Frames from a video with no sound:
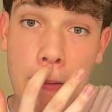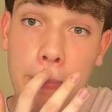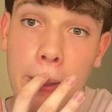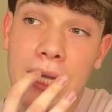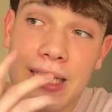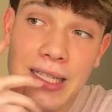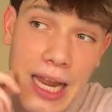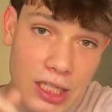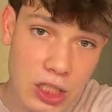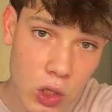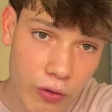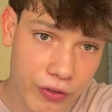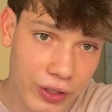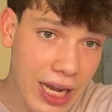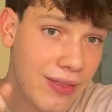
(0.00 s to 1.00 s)
Because let's
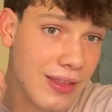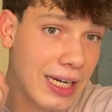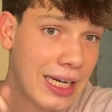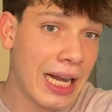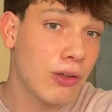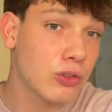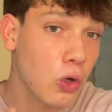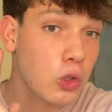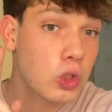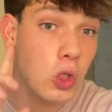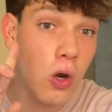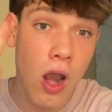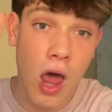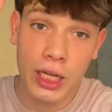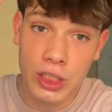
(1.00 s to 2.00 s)
not forget that Claudio
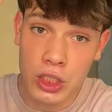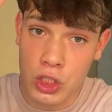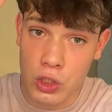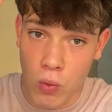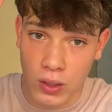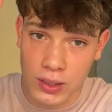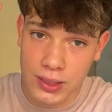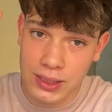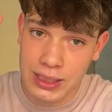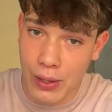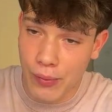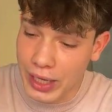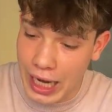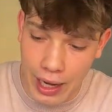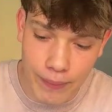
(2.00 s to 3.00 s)
also lied to us.
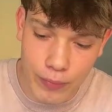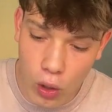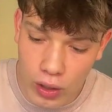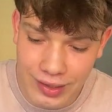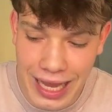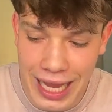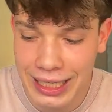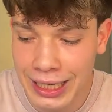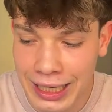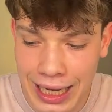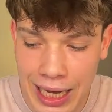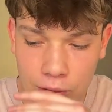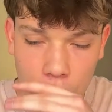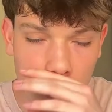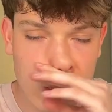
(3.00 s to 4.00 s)
Now again, I'm not attacking
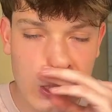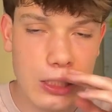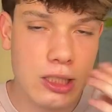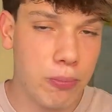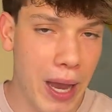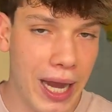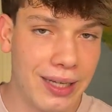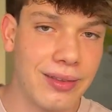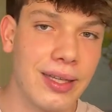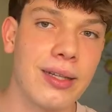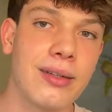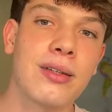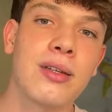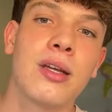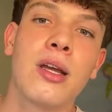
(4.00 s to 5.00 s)
Claudio, it was
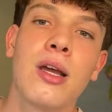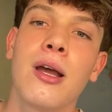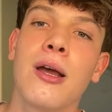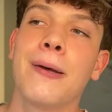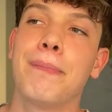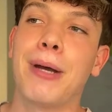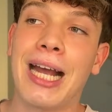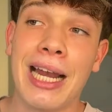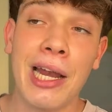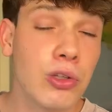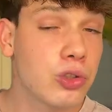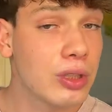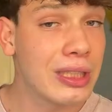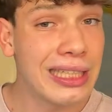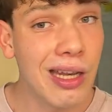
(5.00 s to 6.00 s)
expected. But
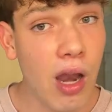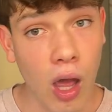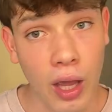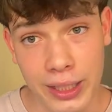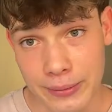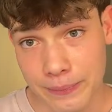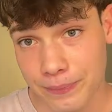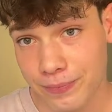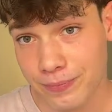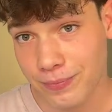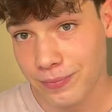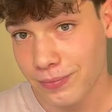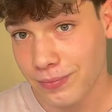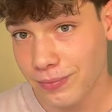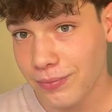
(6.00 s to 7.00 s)
Claudio did lie,
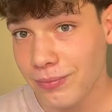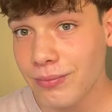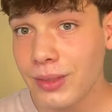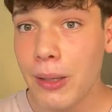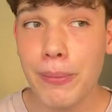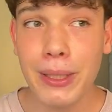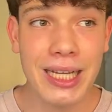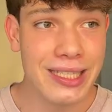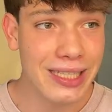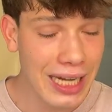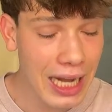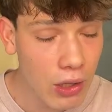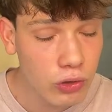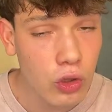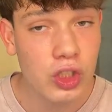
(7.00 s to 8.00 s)
because
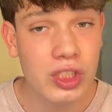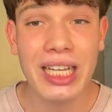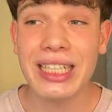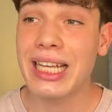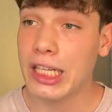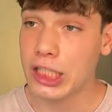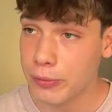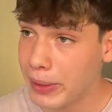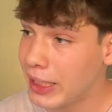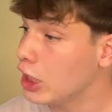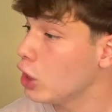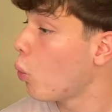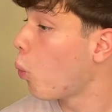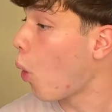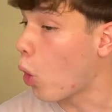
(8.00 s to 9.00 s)
Claudio said
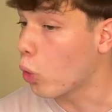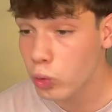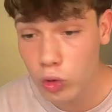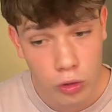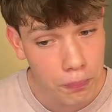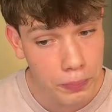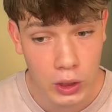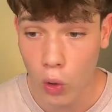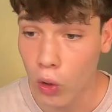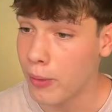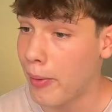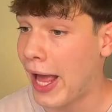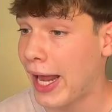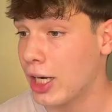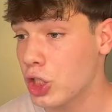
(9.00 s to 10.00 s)
Gasperini won't be our
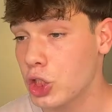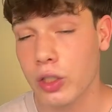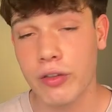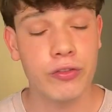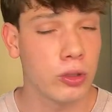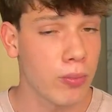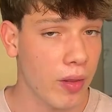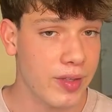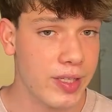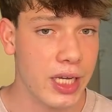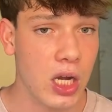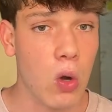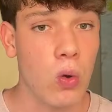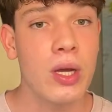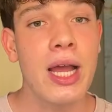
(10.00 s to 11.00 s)
manager a few months
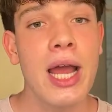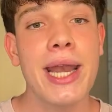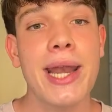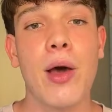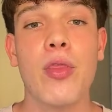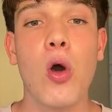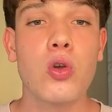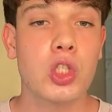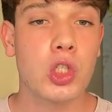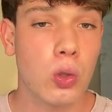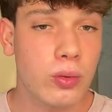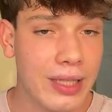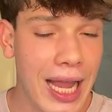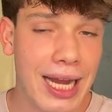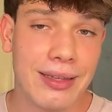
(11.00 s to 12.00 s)
ago. Now, those are
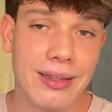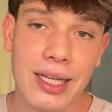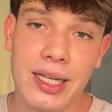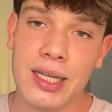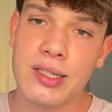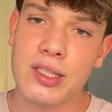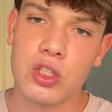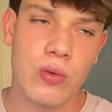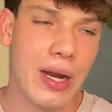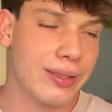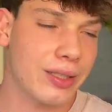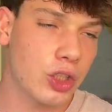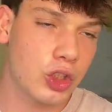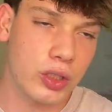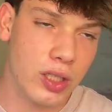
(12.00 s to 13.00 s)
all tactics and
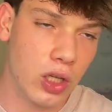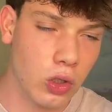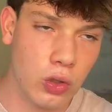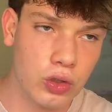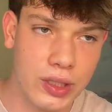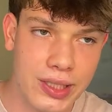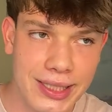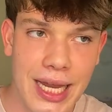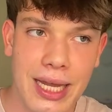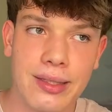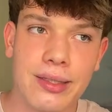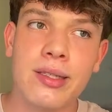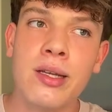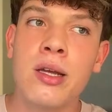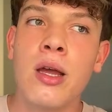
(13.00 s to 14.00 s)
strategies, I
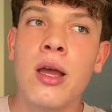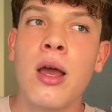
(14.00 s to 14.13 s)
understand.